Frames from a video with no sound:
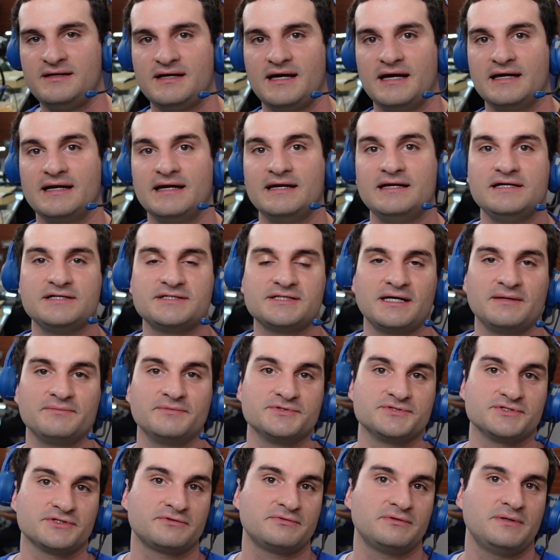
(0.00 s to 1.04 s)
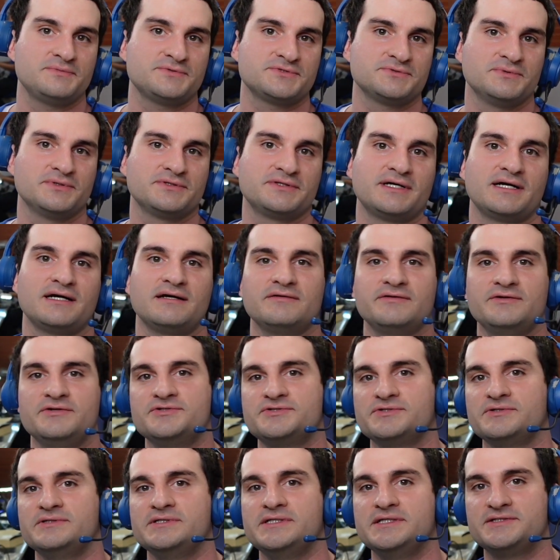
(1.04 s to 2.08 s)
And anytime there's a corruption with that,
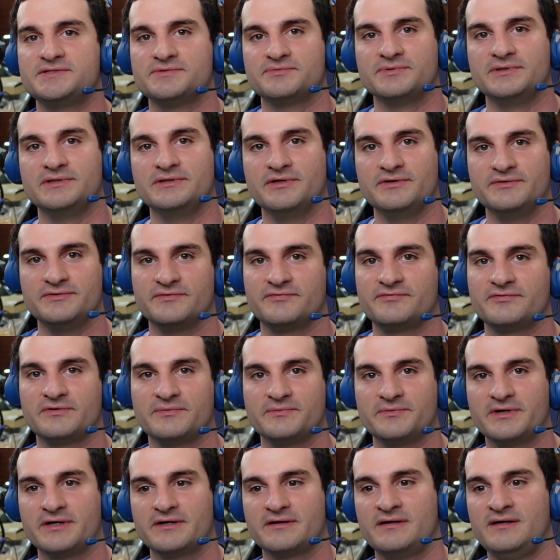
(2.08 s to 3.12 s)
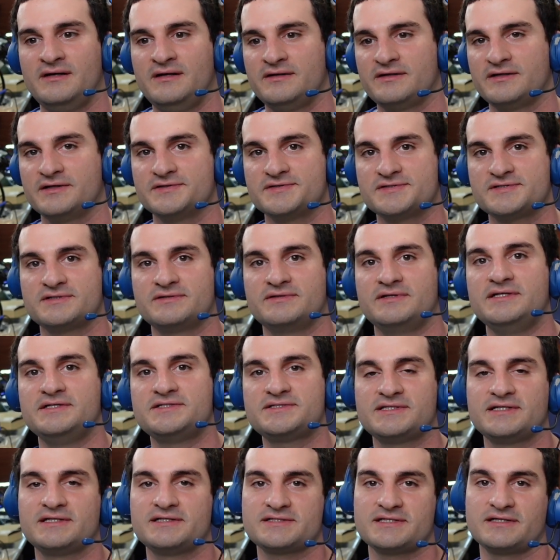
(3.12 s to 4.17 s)
usually you need to reload the firmware because
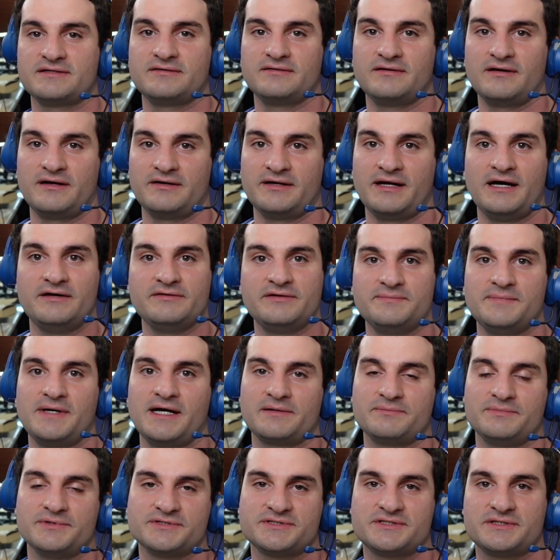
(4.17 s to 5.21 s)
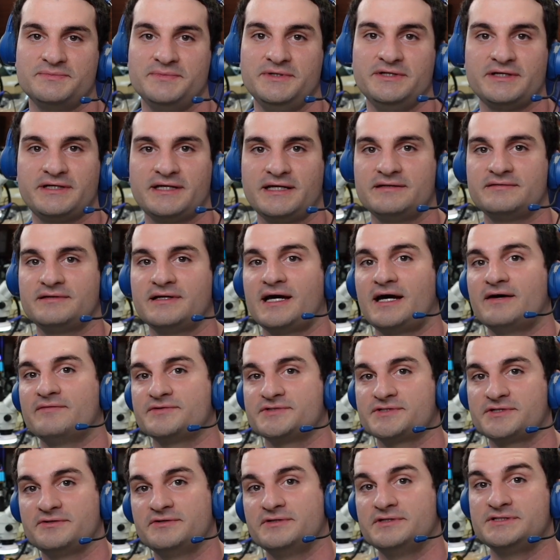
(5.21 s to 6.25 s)
these things on, on, how the MacBooks communicate, they have a
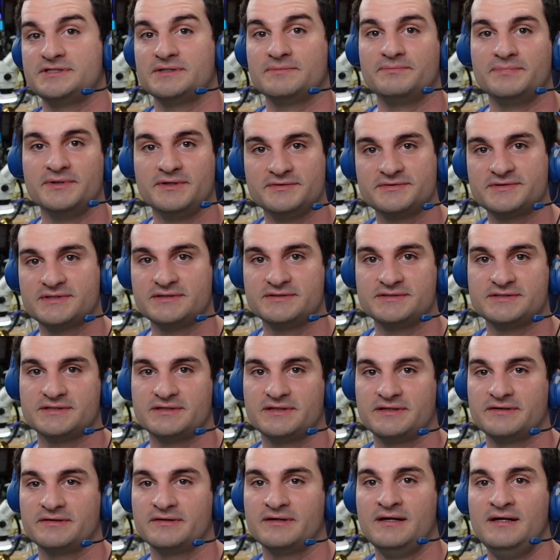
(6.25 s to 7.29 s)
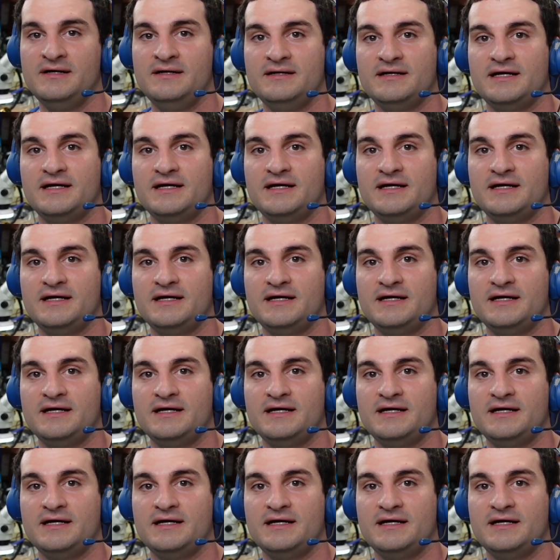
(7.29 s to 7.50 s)
security chip built into there.